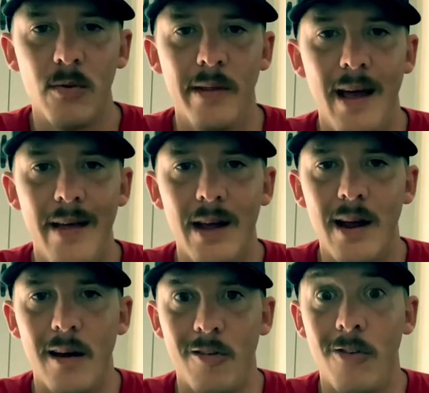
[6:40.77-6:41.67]
one that had that
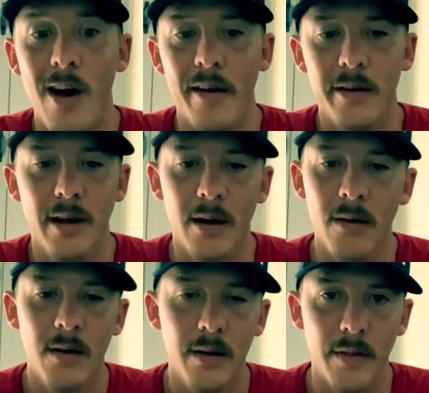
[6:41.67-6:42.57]
kind of slider tail.
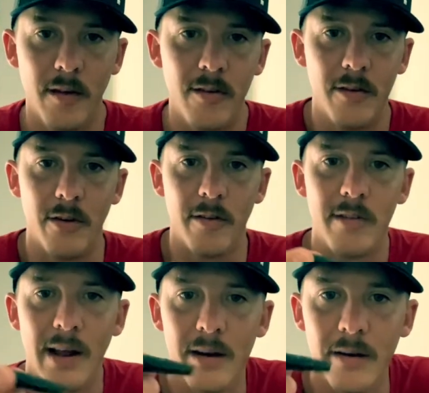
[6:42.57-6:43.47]
This is your
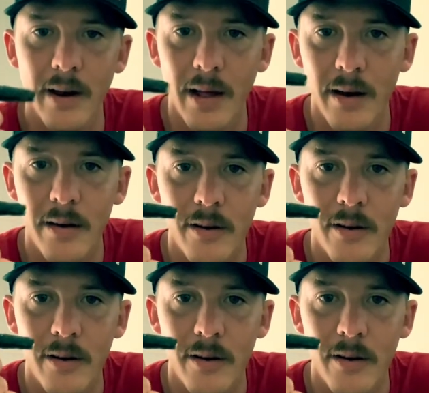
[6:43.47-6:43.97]
standard Ned,